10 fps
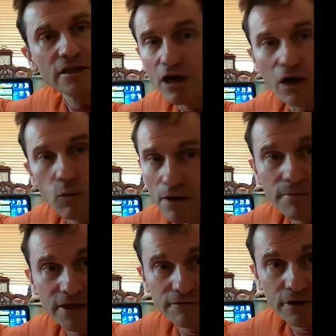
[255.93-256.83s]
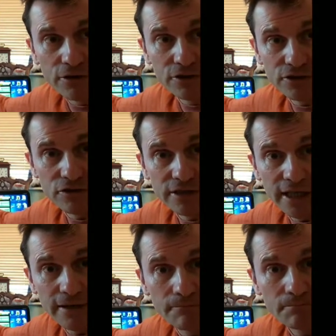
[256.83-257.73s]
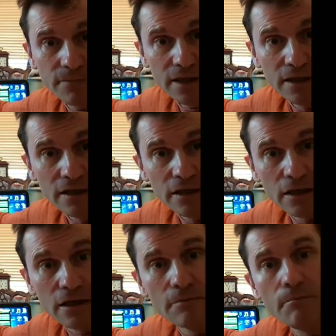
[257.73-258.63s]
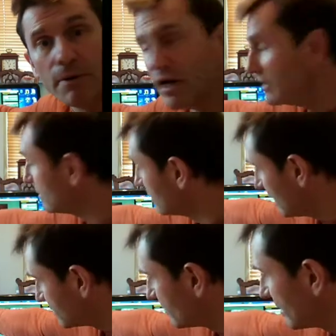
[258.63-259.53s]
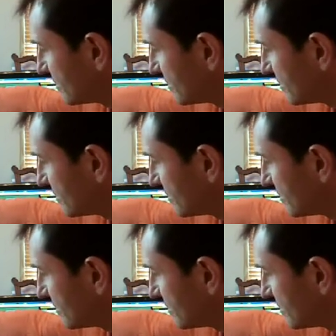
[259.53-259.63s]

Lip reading: I won't be able to focus on that. But that's about